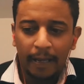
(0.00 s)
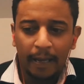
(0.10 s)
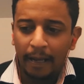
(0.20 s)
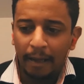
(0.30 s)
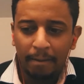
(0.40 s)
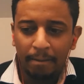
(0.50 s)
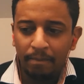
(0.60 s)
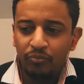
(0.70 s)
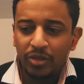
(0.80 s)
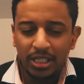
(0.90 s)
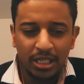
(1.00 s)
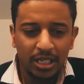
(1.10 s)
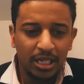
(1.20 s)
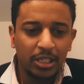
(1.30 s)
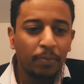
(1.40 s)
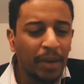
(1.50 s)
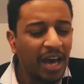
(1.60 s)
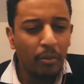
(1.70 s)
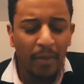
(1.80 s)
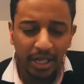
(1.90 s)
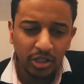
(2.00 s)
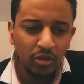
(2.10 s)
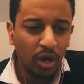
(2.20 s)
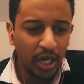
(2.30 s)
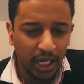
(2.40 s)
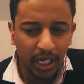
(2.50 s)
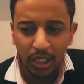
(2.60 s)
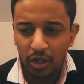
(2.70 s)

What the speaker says: it's a bit of a mess to work in.